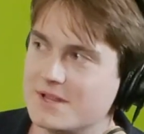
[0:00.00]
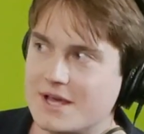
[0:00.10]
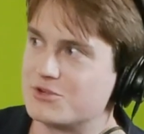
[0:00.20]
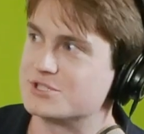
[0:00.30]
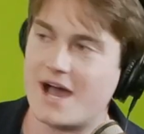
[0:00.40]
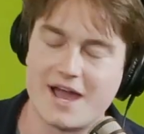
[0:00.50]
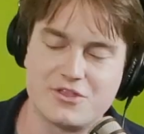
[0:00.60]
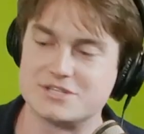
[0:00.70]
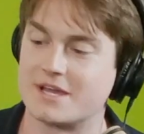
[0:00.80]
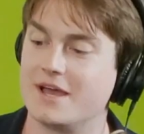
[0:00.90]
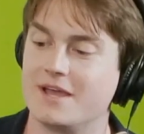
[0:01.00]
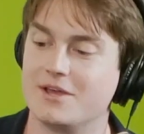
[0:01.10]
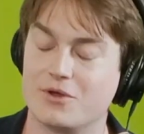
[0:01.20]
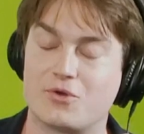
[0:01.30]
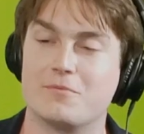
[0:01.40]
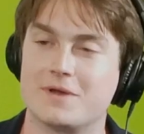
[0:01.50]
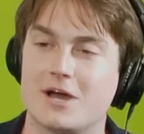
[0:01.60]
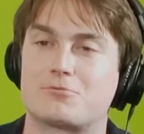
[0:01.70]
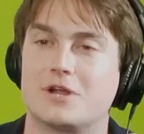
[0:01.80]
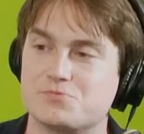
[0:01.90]
Like, there's like equipment
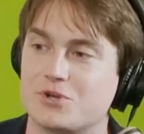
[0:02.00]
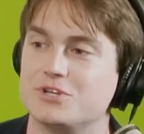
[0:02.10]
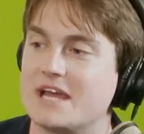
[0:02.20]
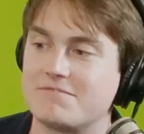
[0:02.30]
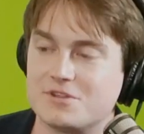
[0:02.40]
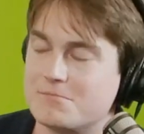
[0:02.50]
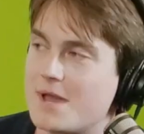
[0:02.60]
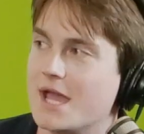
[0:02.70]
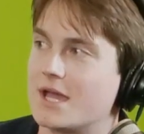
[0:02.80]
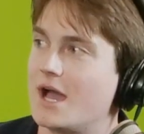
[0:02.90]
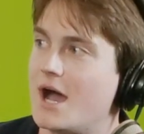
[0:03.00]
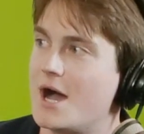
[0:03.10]
upgrades we could definitely make.